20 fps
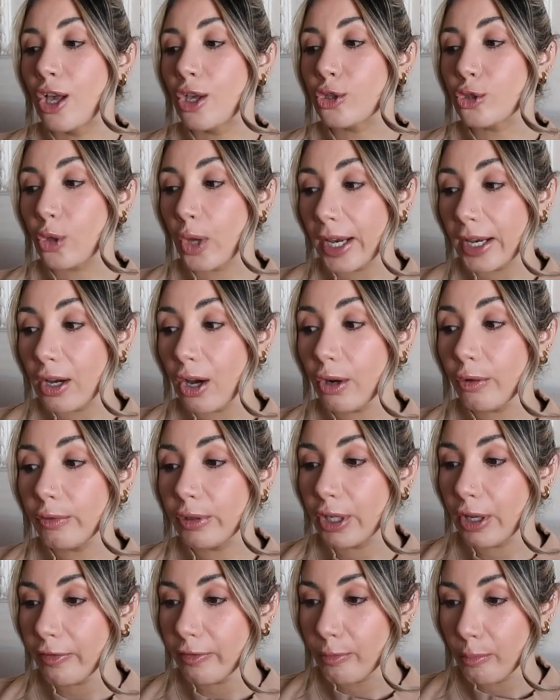so i got
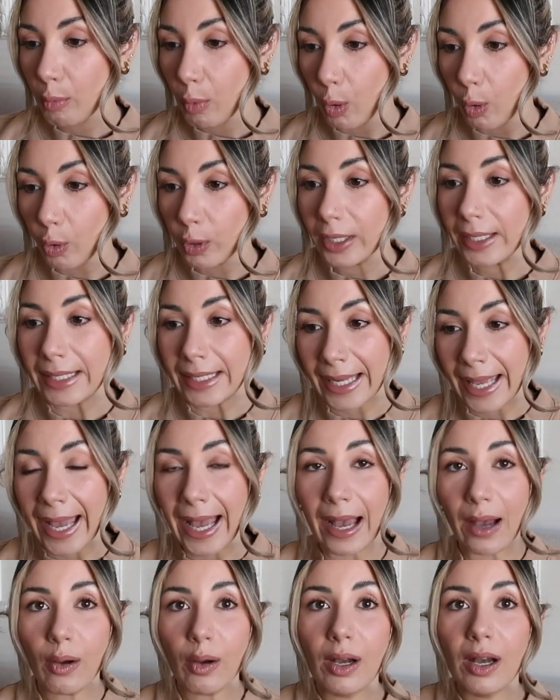rid of more
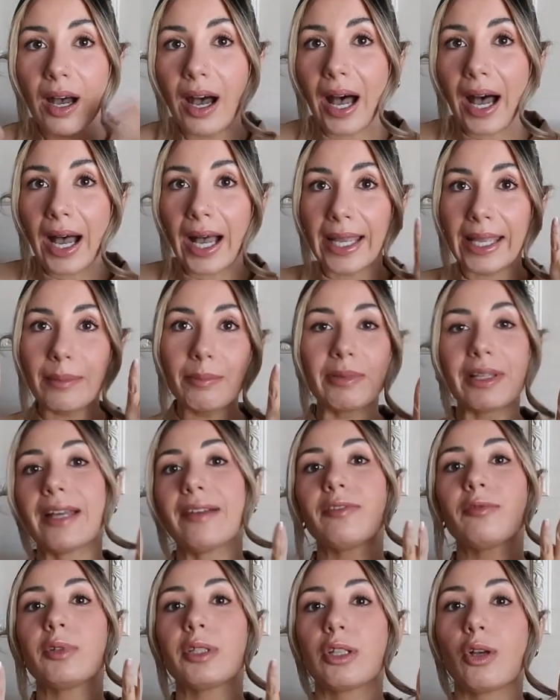now I am
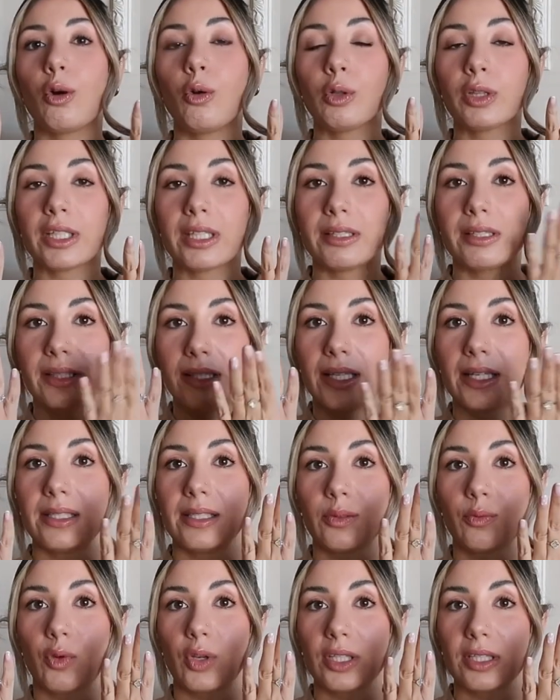left with only
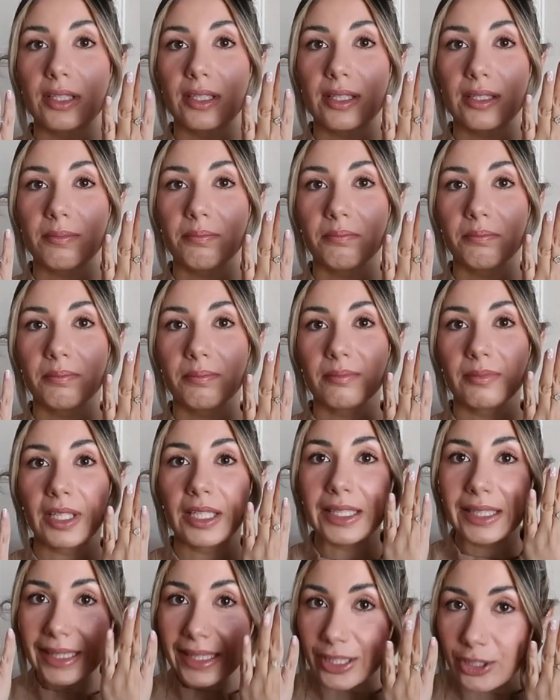this ones
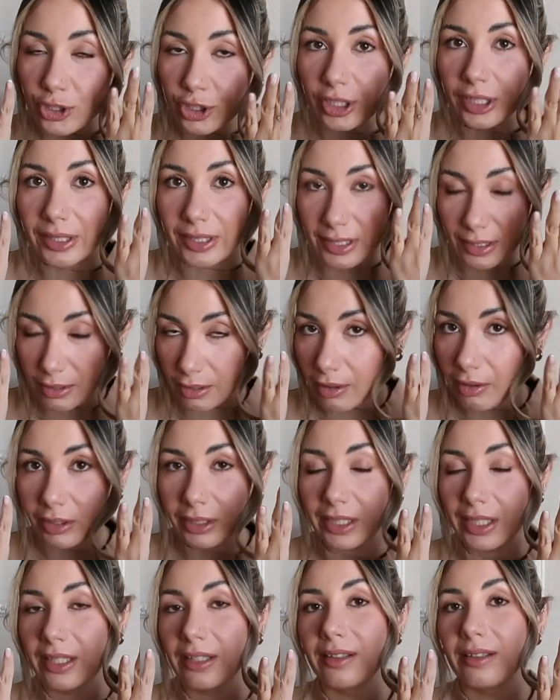like literally this is all
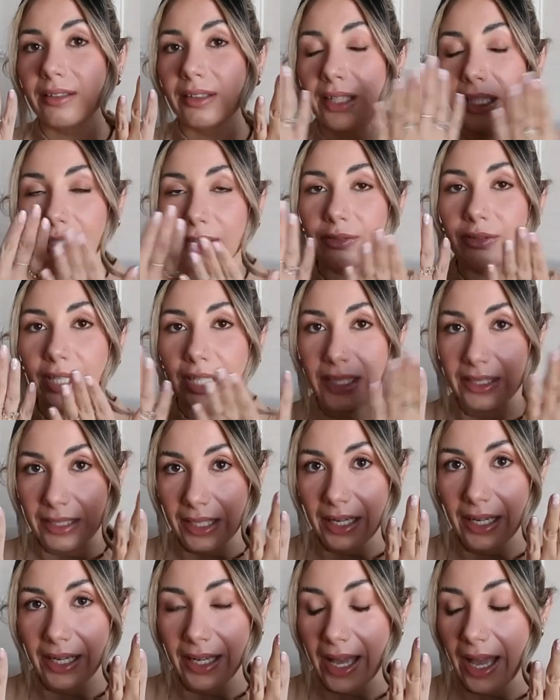the ear like rings
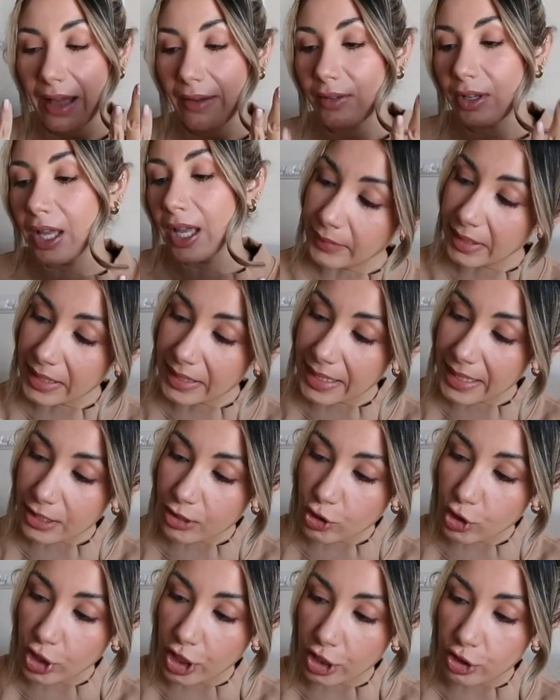that i have this
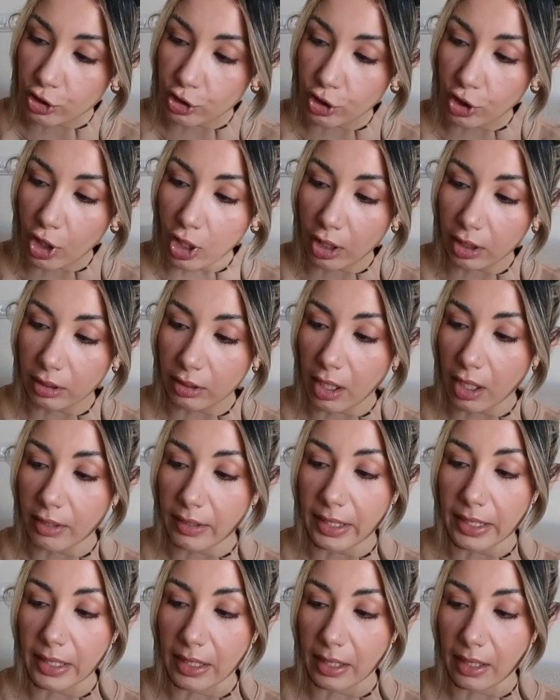has changed color
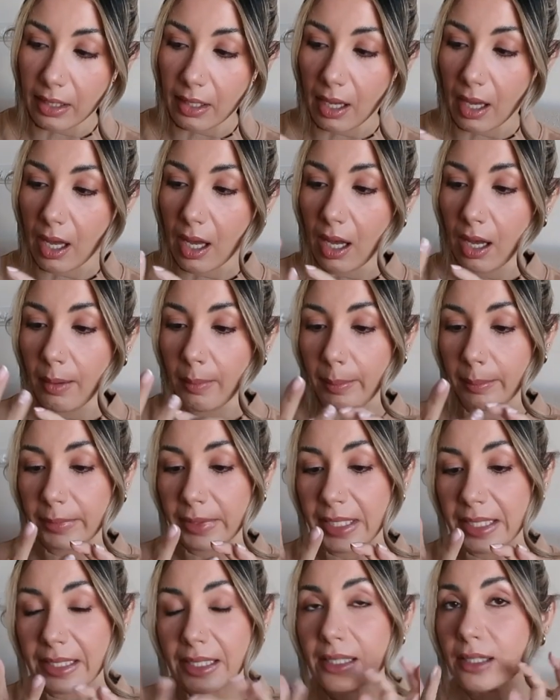already um,
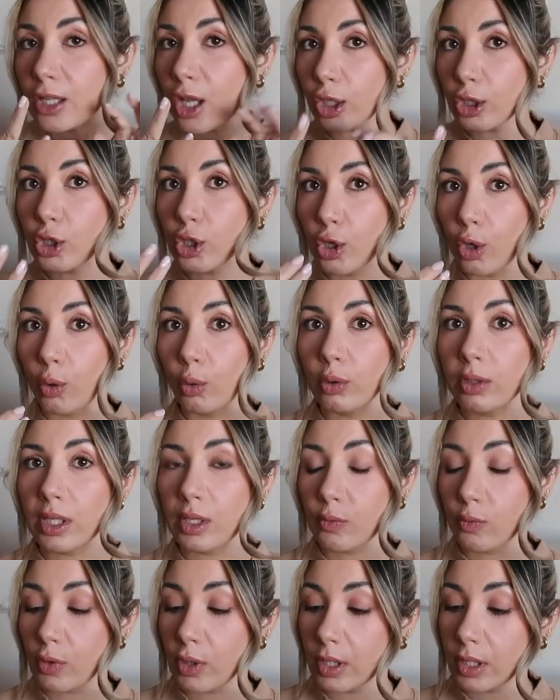this is not gold
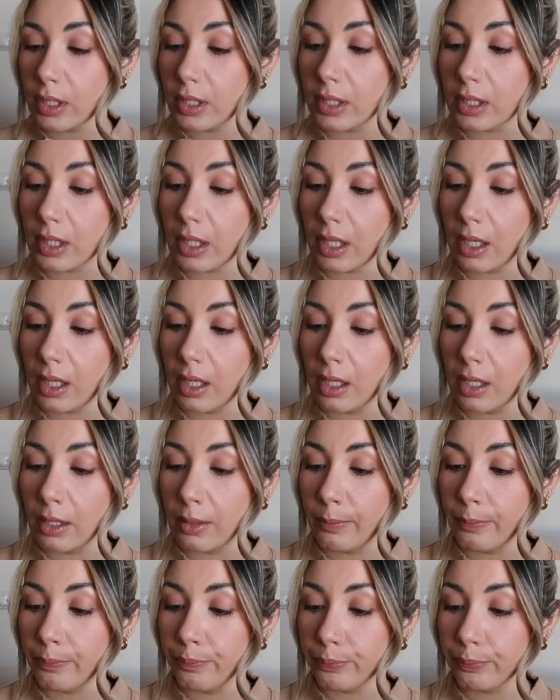it was
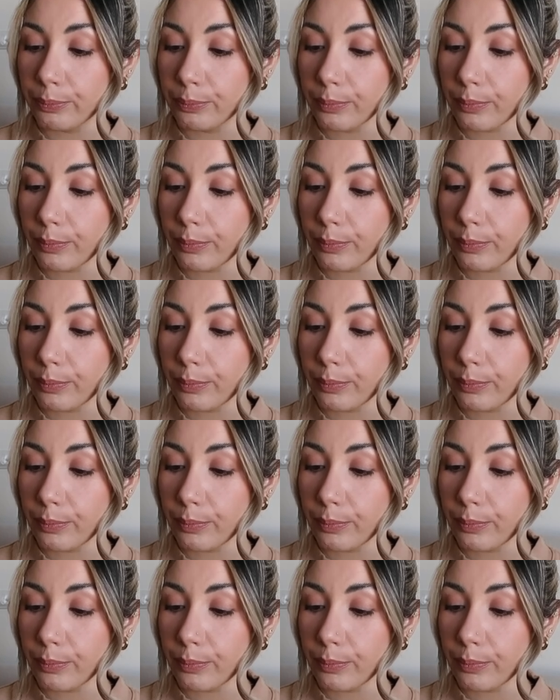um,